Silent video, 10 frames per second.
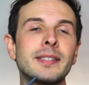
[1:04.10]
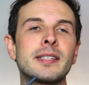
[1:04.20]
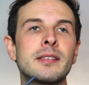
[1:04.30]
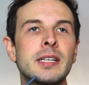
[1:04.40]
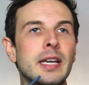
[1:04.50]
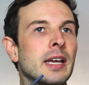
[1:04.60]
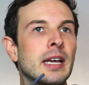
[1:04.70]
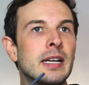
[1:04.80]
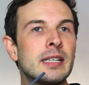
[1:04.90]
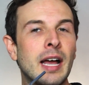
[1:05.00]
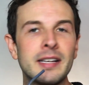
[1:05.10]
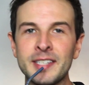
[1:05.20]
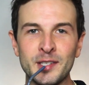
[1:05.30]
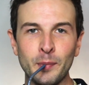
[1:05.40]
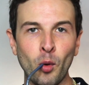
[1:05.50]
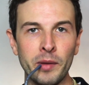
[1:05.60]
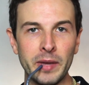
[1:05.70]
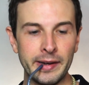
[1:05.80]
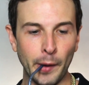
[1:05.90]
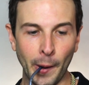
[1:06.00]
what? A
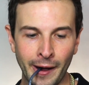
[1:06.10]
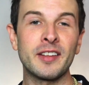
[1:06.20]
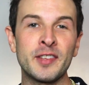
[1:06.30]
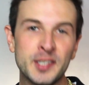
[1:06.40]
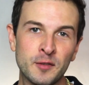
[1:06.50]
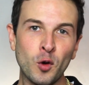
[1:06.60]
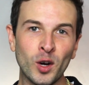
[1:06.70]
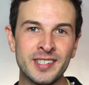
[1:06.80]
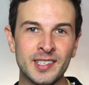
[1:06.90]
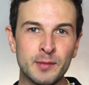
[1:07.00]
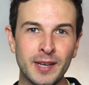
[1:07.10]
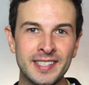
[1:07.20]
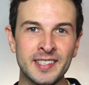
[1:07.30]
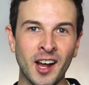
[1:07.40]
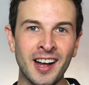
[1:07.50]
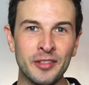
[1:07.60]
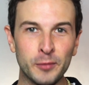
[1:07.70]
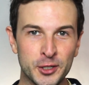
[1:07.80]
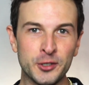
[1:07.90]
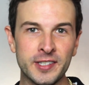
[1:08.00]
disappointment. This, of course, is based on
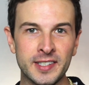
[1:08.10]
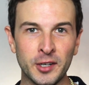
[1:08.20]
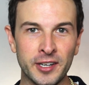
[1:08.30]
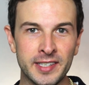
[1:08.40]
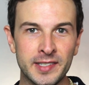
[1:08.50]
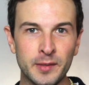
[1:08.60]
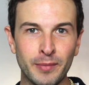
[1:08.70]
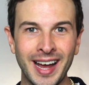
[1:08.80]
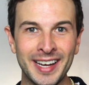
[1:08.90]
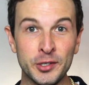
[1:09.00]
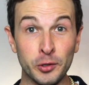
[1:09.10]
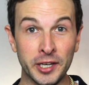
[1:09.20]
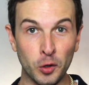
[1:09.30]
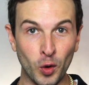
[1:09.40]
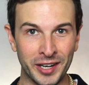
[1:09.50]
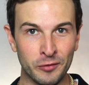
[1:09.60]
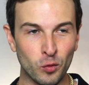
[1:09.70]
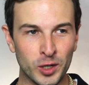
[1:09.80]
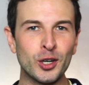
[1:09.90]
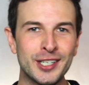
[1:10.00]
the Bridgerton series by Julia
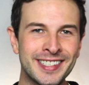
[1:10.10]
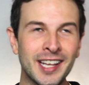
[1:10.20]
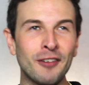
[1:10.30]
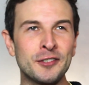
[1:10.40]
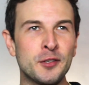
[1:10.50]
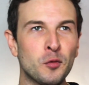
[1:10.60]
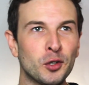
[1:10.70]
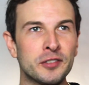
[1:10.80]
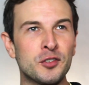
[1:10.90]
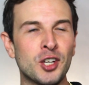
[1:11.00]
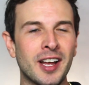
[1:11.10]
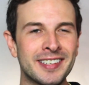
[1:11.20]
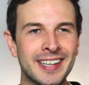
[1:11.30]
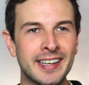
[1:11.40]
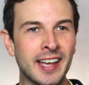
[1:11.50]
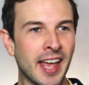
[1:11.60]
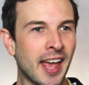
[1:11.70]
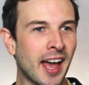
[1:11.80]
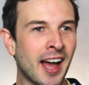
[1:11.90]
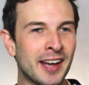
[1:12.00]
Quinn. We're going to delve into the world of Shonda.
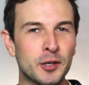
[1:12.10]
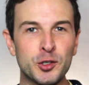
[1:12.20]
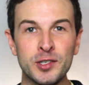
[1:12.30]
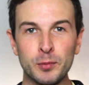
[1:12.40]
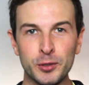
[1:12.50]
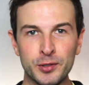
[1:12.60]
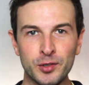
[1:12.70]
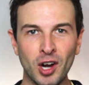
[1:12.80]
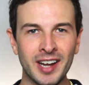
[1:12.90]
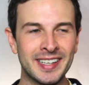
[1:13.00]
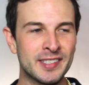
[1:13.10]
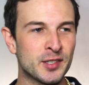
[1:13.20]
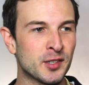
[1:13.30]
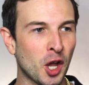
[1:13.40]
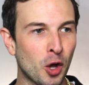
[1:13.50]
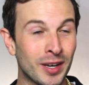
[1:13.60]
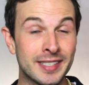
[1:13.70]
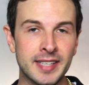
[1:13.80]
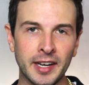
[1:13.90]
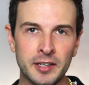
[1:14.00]
I know she's a producer on it, so
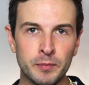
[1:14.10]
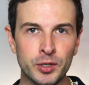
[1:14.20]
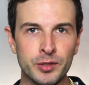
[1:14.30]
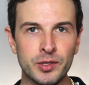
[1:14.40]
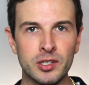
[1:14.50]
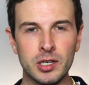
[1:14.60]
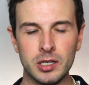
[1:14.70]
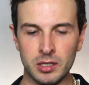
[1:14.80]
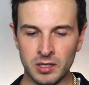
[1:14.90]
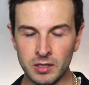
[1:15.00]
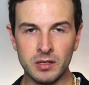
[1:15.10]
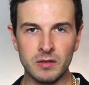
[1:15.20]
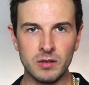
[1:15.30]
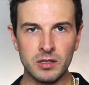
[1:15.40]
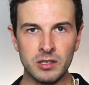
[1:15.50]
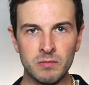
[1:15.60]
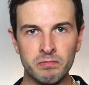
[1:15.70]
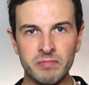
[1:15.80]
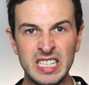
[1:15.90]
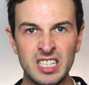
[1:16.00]
executive producer,
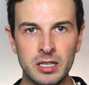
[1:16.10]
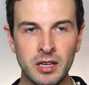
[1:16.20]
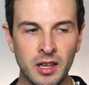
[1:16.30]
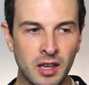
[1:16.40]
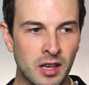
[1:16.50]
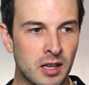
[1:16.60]
you better.